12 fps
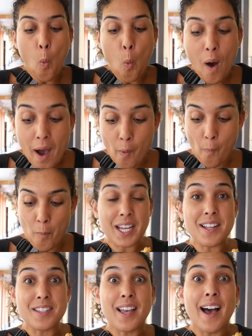Wow.
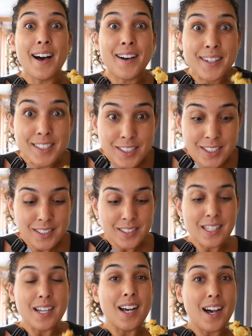And it's hot,
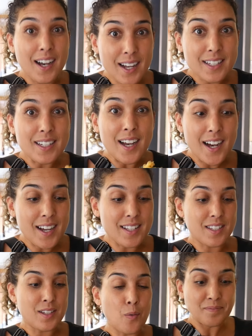hot,
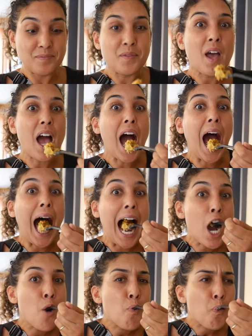hot, which
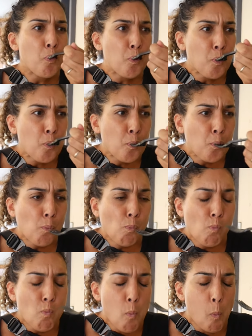is something that you
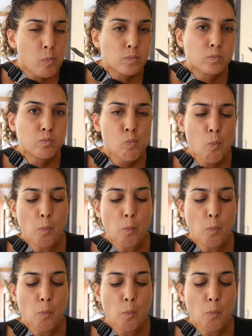can't always guarantee.